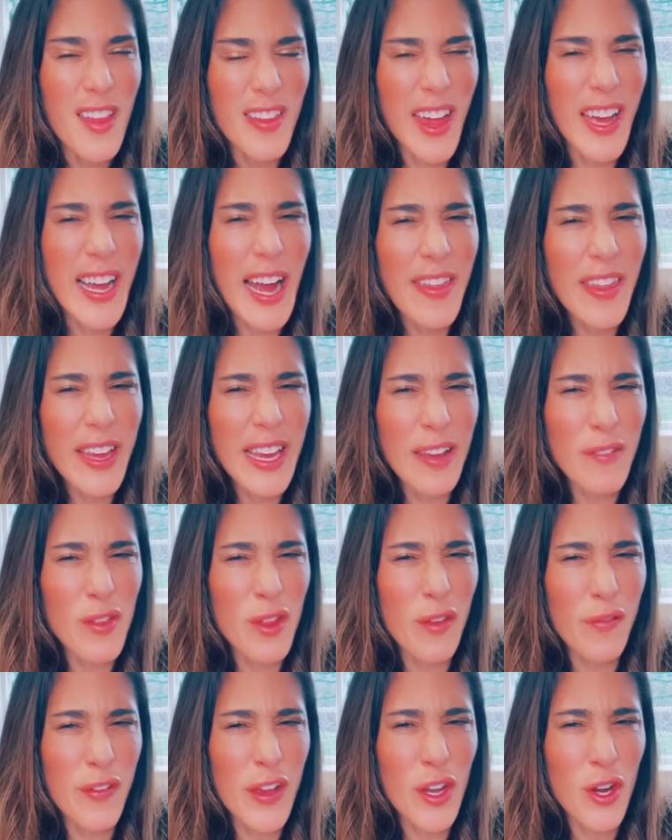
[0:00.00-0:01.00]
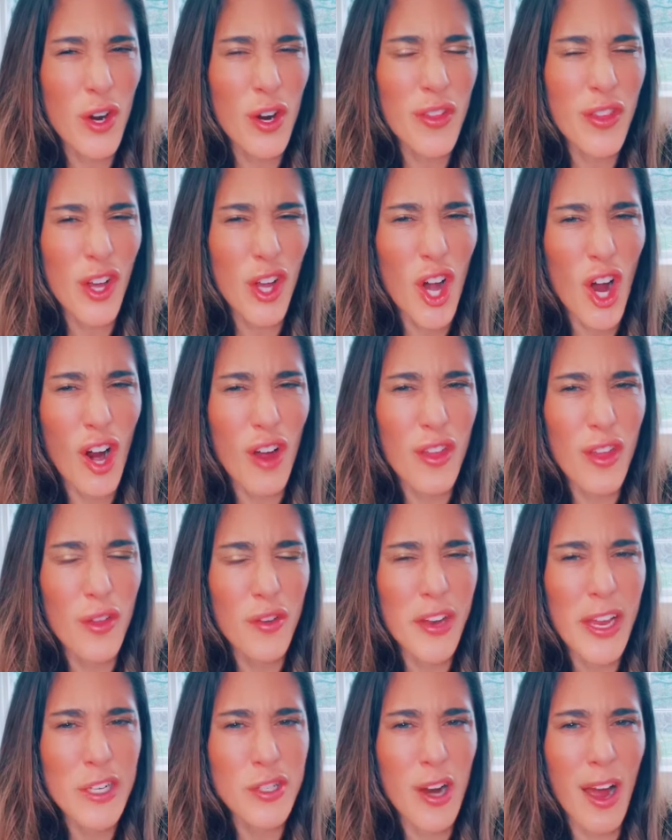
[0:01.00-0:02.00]
that guy that gave you the finger in the car the other
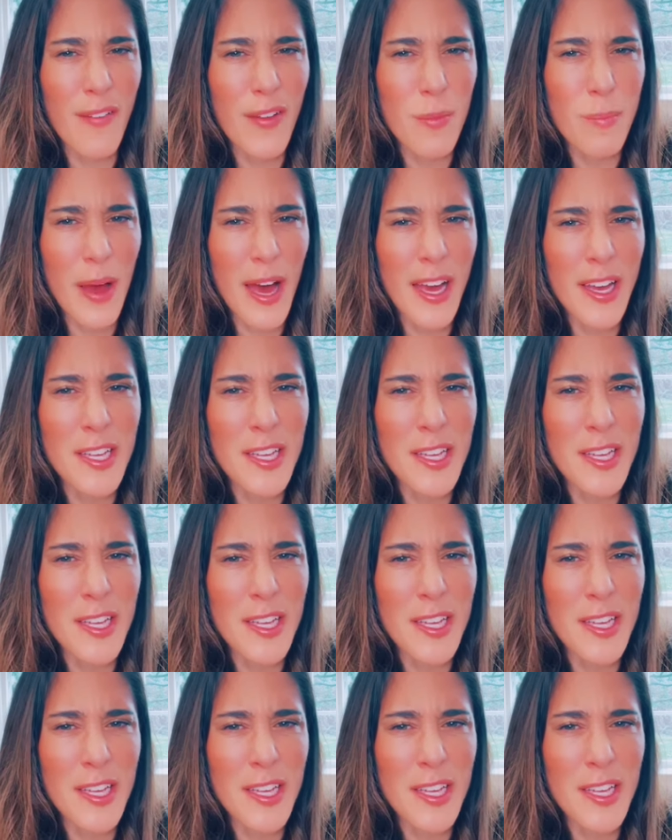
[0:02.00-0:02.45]
day driving by,